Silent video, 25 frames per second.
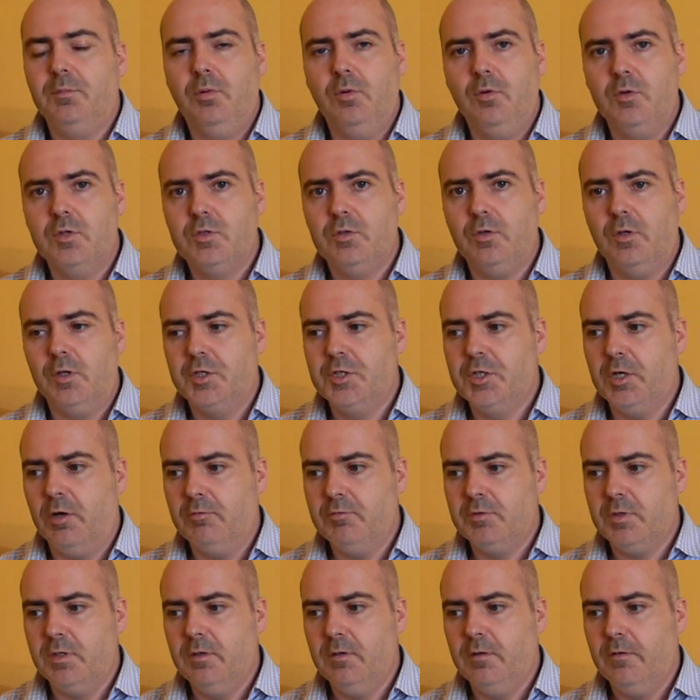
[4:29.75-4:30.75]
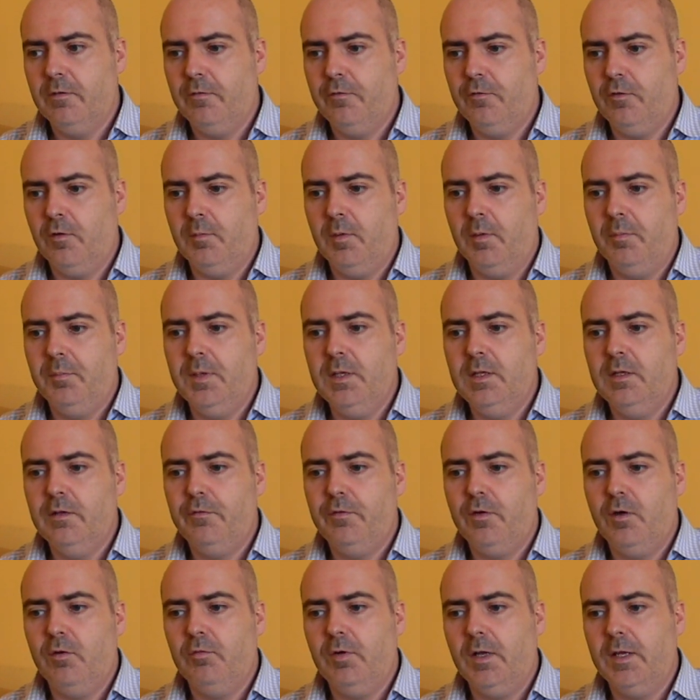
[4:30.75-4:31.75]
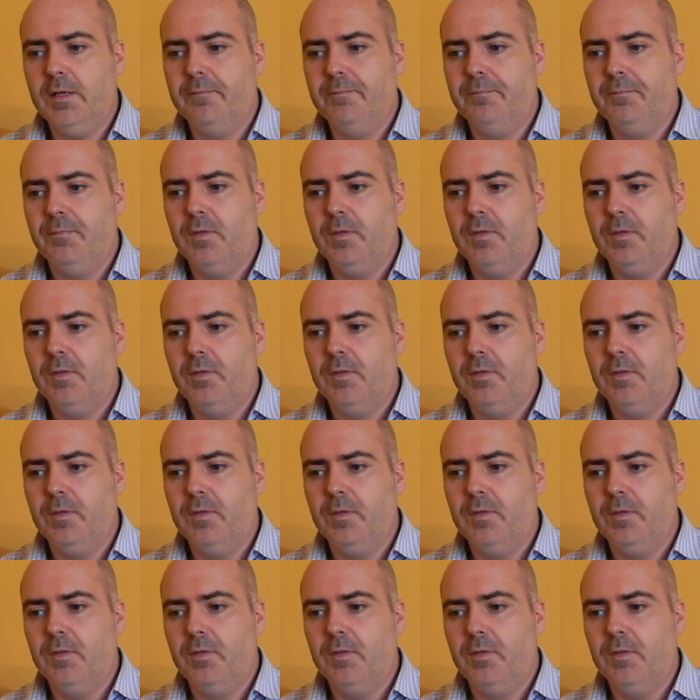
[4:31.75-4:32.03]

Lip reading: posed to our children from a paedophile ring